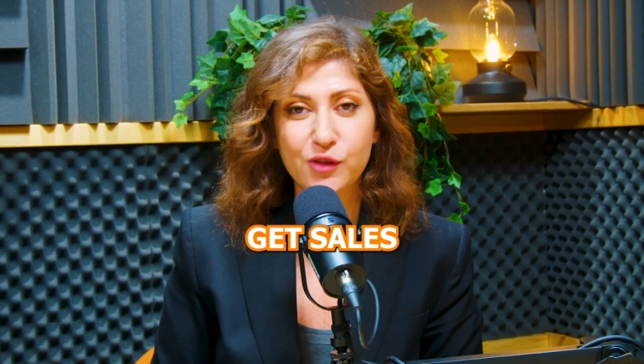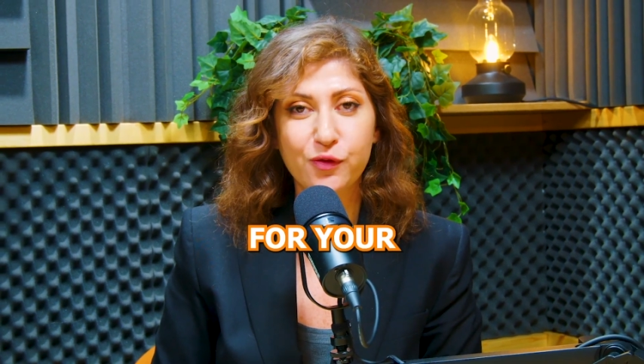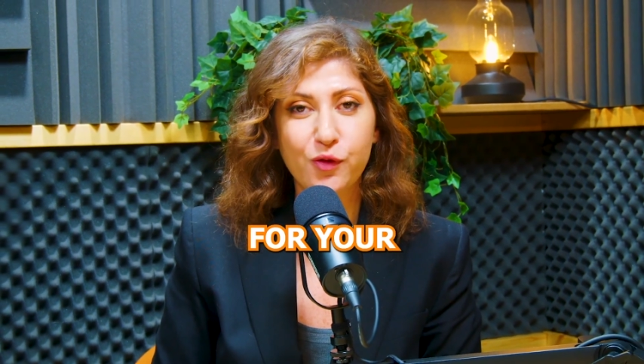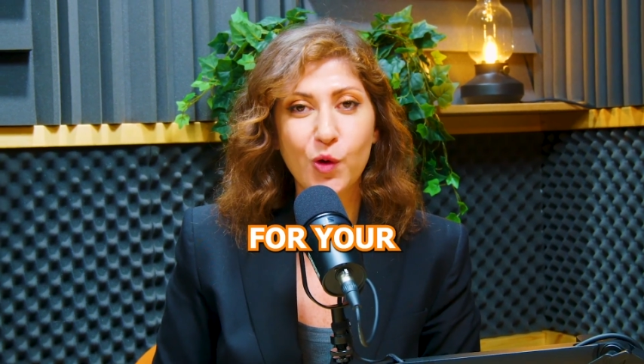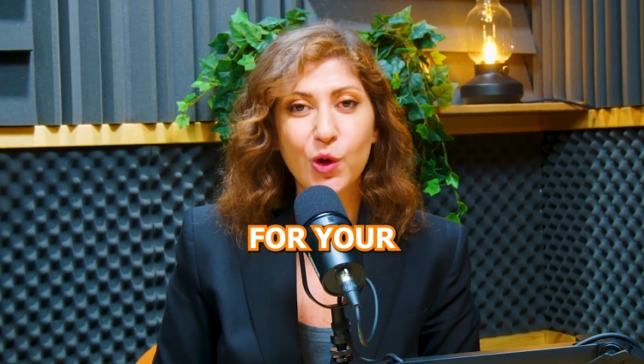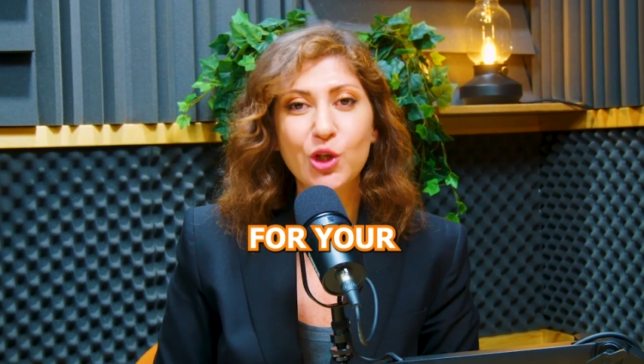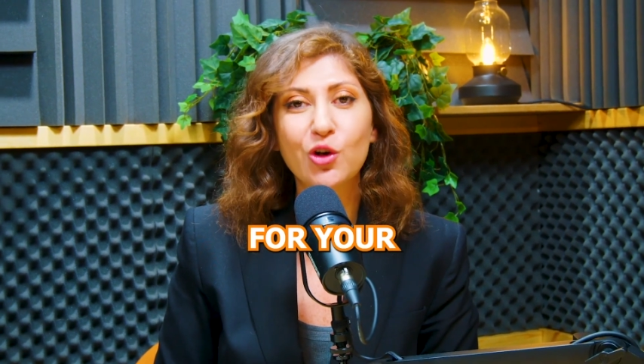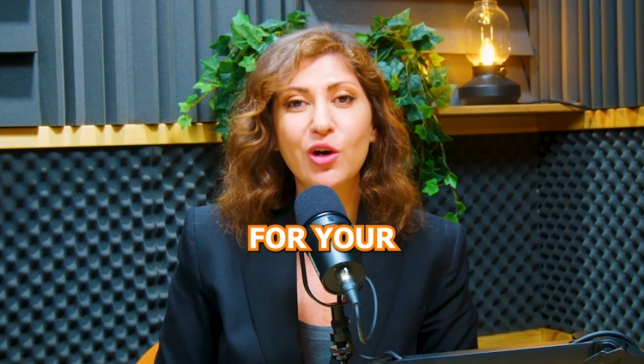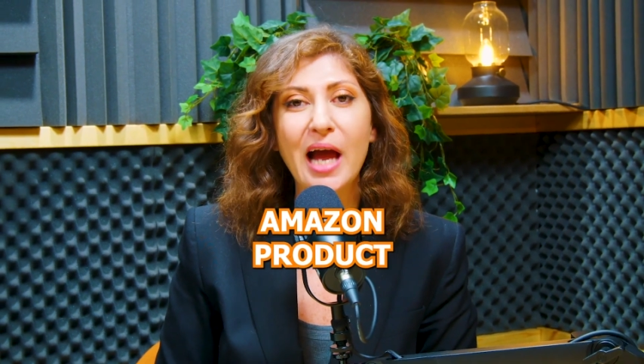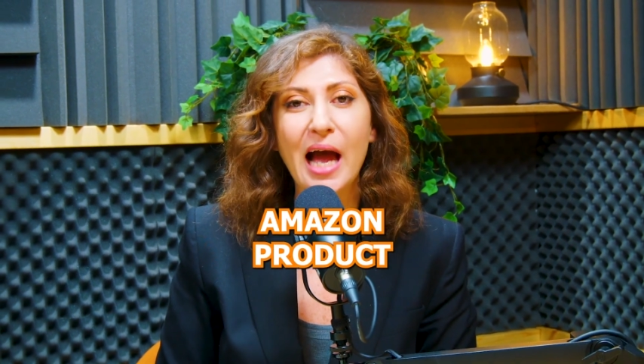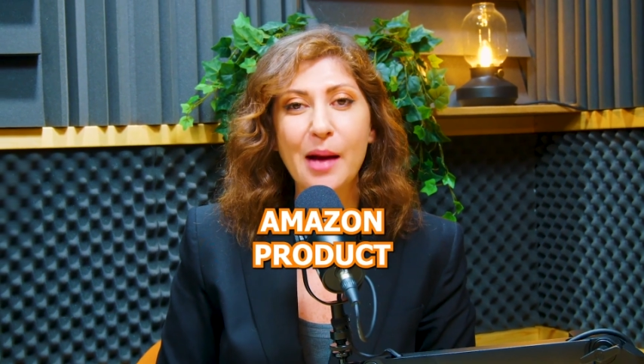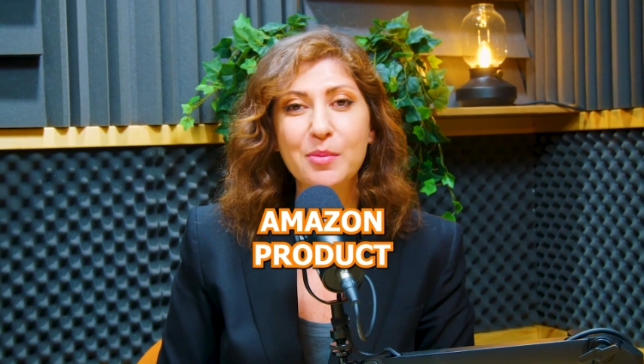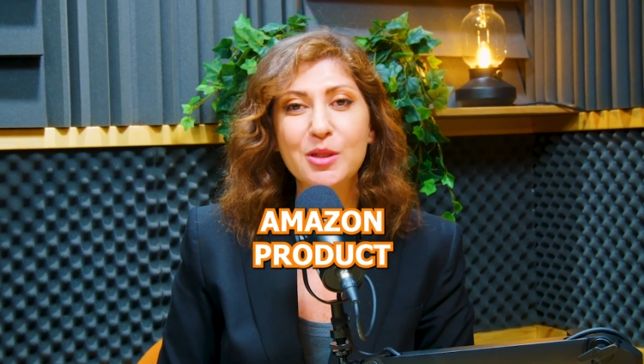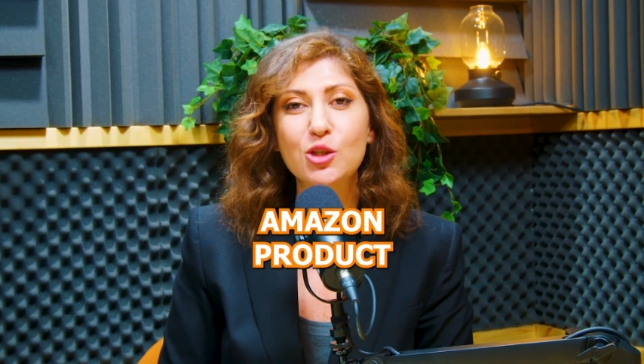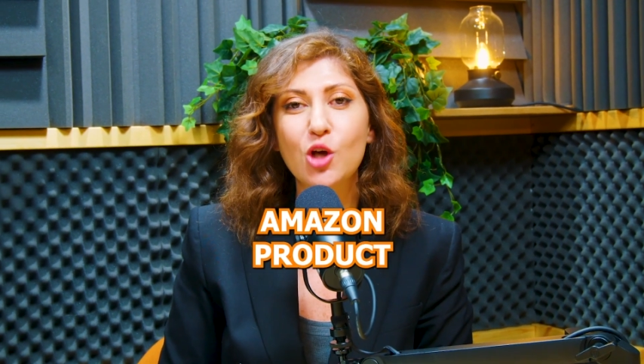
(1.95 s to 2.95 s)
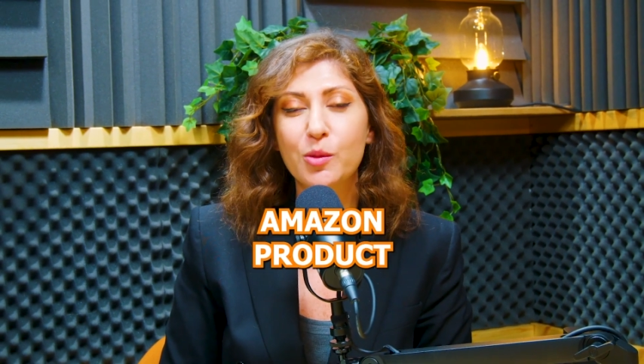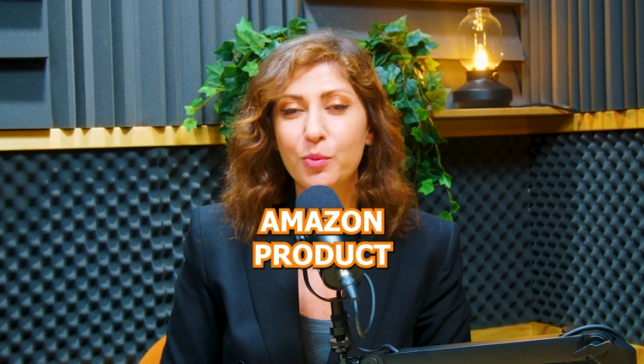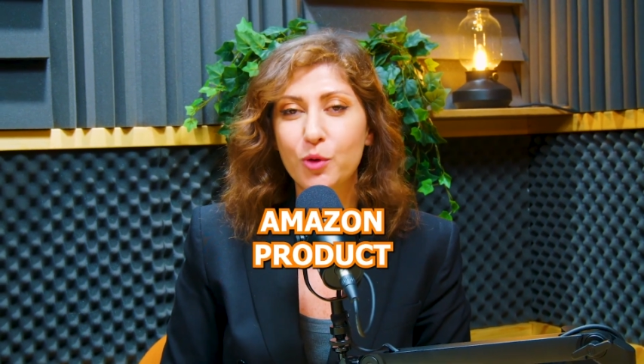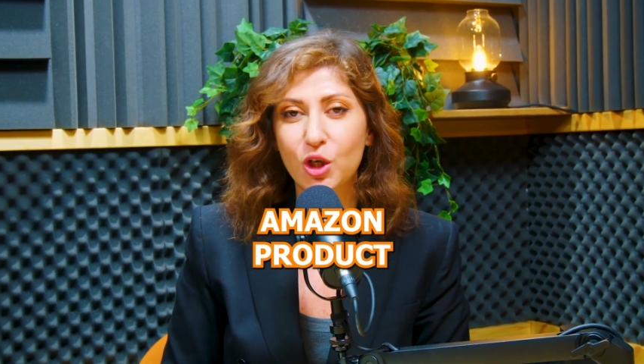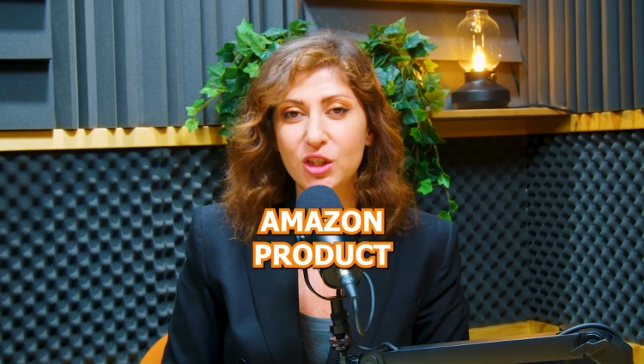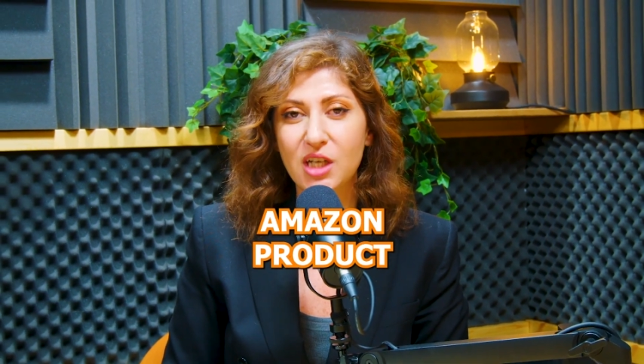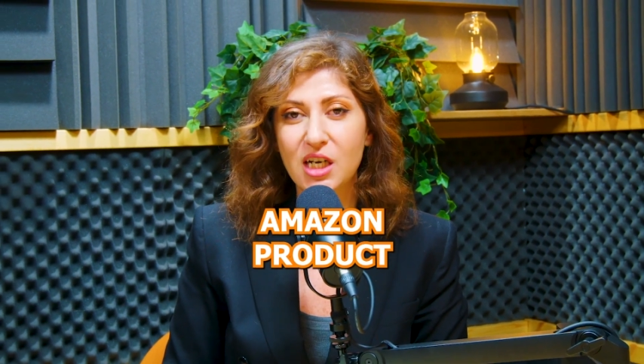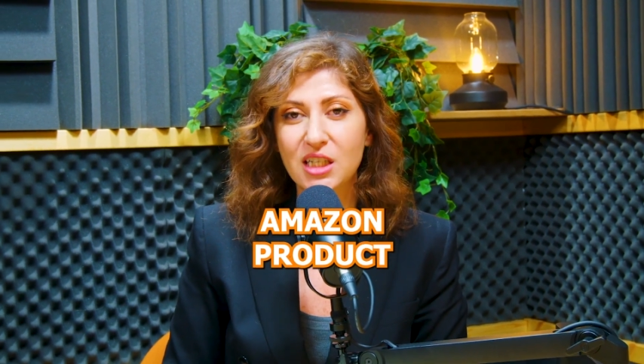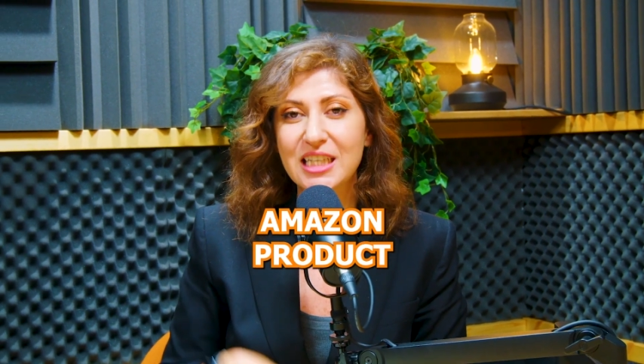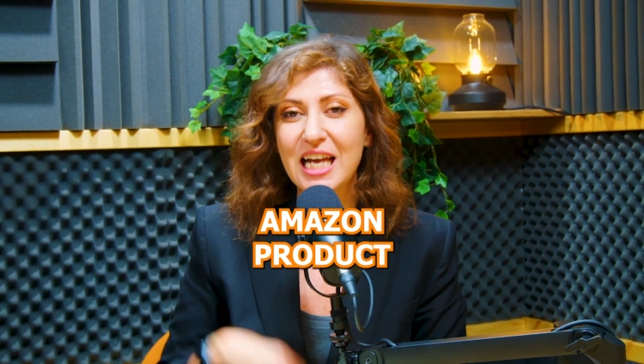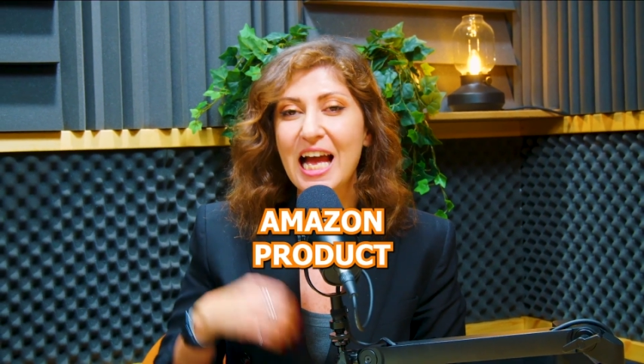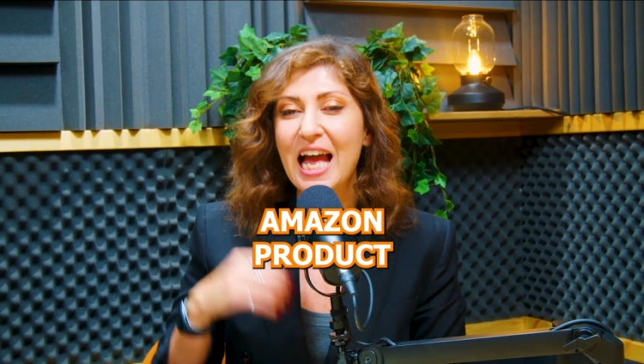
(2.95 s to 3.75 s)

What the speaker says: for your Amazon product